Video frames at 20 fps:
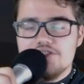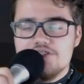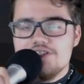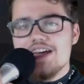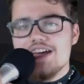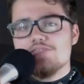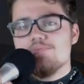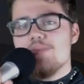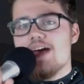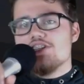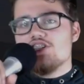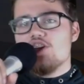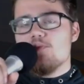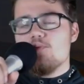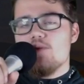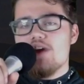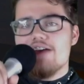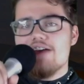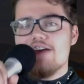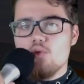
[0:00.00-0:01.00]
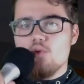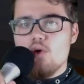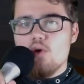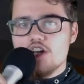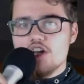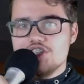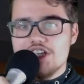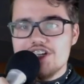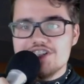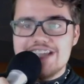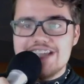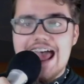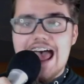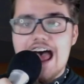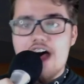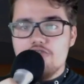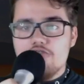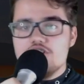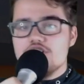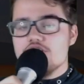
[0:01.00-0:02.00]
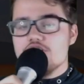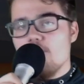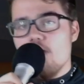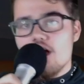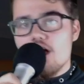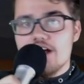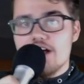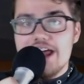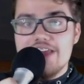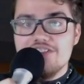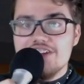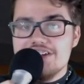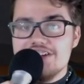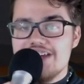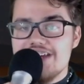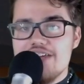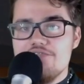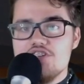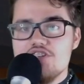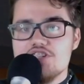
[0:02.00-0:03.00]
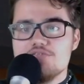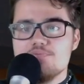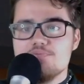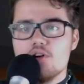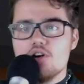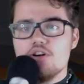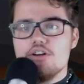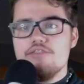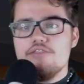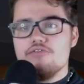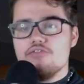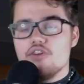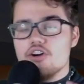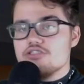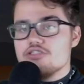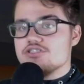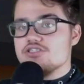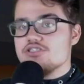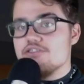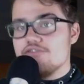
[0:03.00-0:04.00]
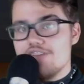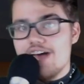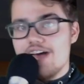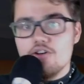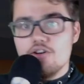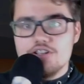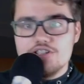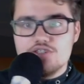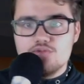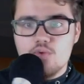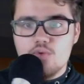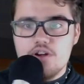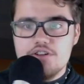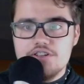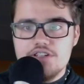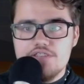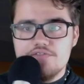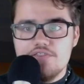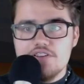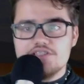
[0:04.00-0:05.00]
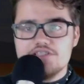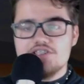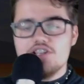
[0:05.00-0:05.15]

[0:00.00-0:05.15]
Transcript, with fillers: The next matchup we have to watch here is Alvin Kamara and Latavius Murray versus the Falcons' run defense.